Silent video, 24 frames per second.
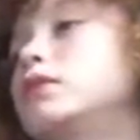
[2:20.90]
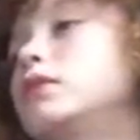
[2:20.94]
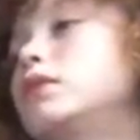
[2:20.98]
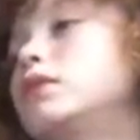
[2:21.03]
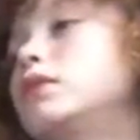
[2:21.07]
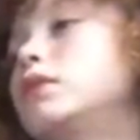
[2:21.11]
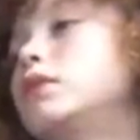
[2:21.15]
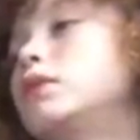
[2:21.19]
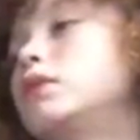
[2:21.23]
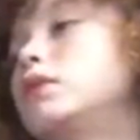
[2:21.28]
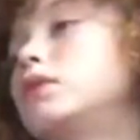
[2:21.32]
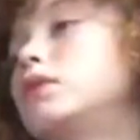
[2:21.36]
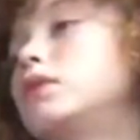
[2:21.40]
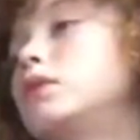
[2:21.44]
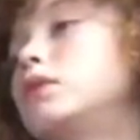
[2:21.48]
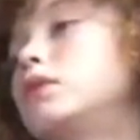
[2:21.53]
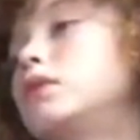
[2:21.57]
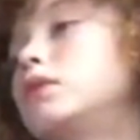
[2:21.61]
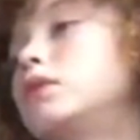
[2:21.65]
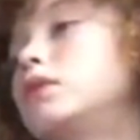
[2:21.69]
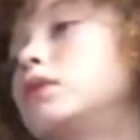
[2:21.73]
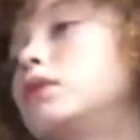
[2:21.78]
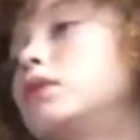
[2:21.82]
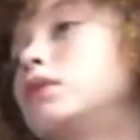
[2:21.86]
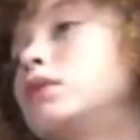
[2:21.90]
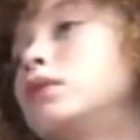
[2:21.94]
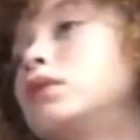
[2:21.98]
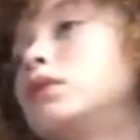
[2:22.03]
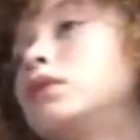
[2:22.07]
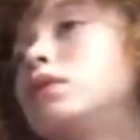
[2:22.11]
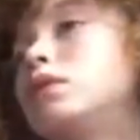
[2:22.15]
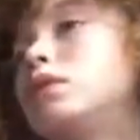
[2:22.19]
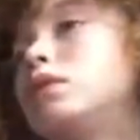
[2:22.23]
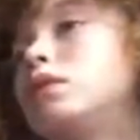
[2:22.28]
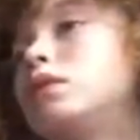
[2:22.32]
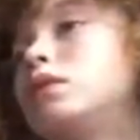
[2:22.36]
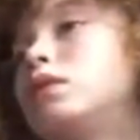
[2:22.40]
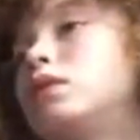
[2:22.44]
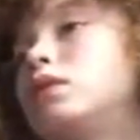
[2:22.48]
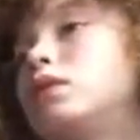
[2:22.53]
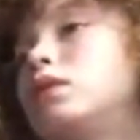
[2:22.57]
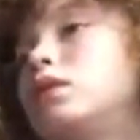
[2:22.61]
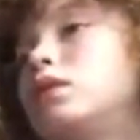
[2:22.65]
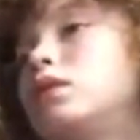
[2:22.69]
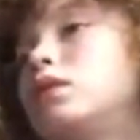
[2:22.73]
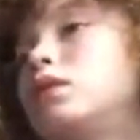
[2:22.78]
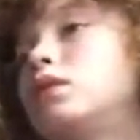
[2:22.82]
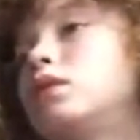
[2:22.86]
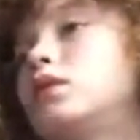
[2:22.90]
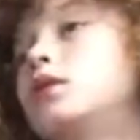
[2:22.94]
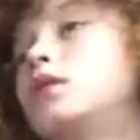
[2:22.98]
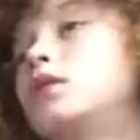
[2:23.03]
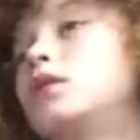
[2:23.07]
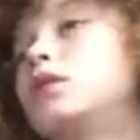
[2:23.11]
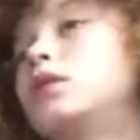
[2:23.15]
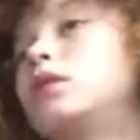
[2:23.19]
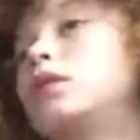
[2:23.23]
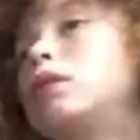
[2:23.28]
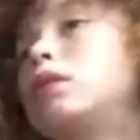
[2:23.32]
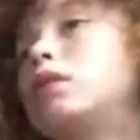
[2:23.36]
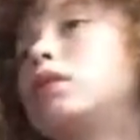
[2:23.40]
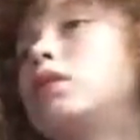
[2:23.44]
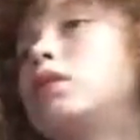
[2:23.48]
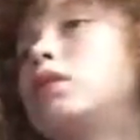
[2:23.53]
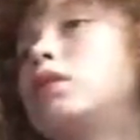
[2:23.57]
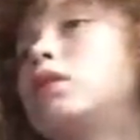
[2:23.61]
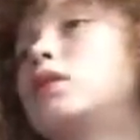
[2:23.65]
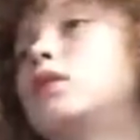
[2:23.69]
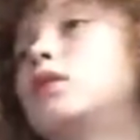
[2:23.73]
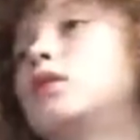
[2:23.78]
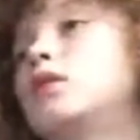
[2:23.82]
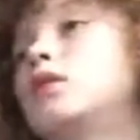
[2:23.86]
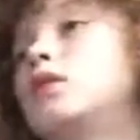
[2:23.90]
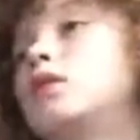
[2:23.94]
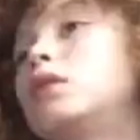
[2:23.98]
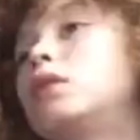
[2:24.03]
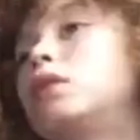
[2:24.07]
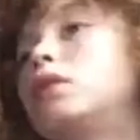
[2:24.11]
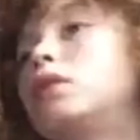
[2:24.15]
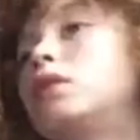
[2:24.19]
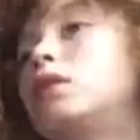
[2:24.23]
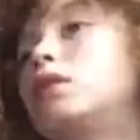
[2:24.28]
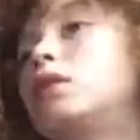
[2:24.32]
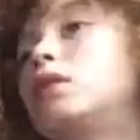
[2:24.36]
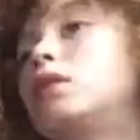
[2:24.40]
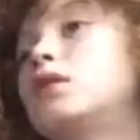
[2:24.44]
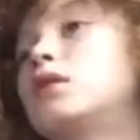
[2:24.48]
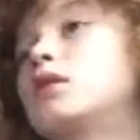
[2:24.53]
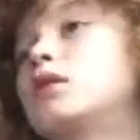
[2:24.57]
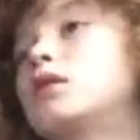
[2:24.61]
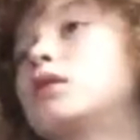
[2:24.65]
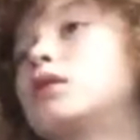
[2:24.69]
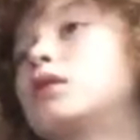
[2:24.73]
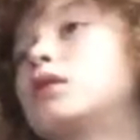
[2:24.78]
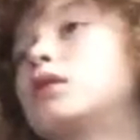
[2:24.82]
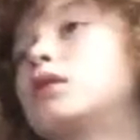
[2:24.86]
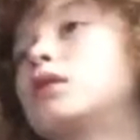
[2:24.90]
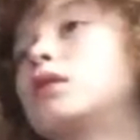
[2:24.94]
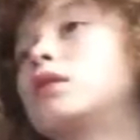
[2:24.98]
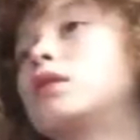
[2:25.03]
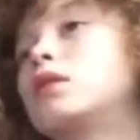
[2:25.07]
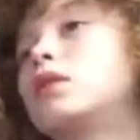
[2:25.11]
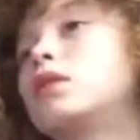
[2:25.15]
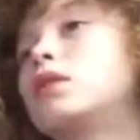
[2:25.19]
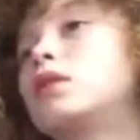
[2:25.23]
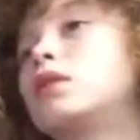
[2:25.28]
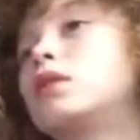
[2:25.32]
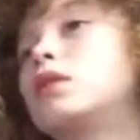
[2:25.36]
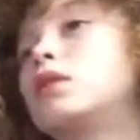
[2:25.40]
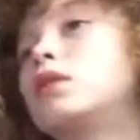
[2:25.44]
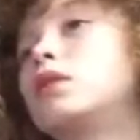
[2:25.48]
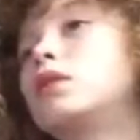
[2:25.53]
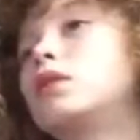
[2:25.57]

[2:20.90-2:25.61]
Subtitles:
[no speech]